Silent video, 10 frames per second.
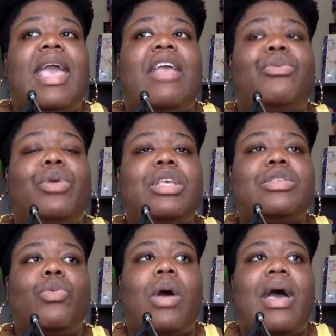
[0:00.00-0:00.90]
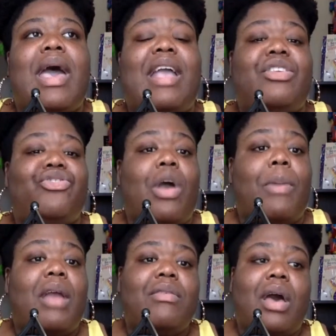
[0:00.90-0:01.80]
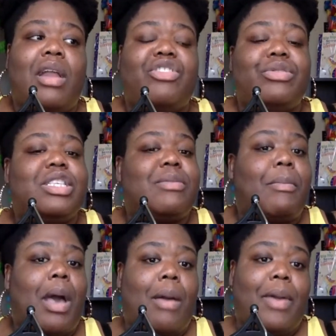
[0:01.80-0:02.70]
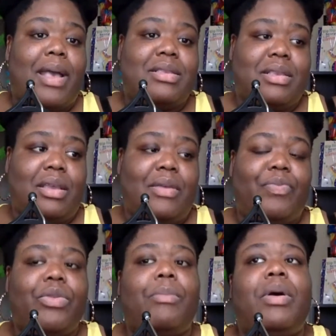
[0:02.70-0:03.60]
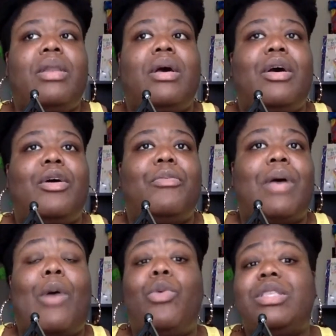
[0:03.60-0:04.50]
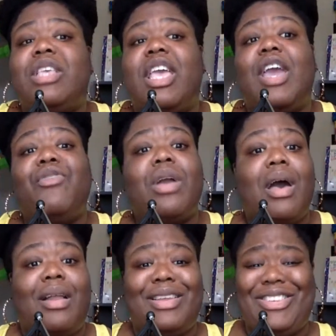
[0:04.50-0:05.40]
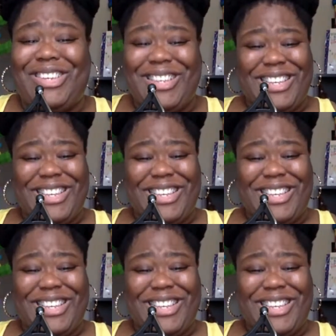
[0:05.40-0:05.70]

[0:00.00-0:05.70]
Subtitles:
And the reason why I had to drop out of college was my mom got sick. But I went to every college